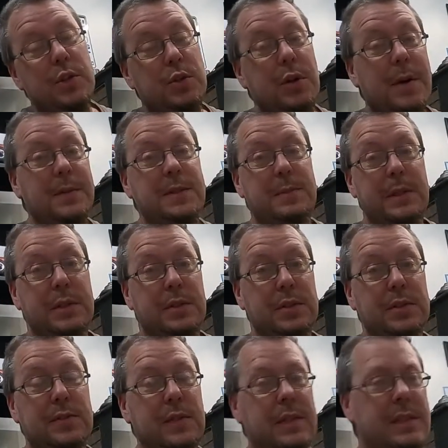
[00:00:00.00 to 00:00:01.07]
drop
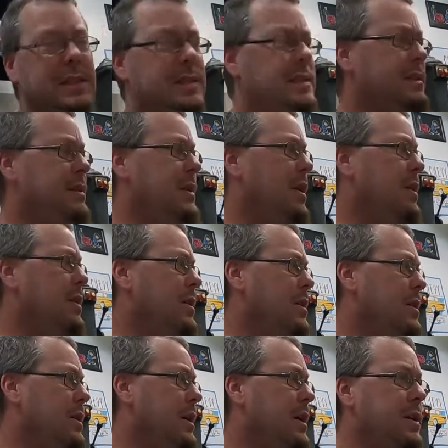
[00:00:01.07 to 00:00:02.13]
spindles for this
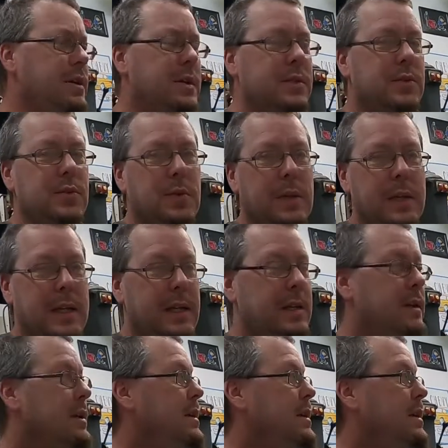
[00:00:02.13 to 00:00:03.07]
are 120.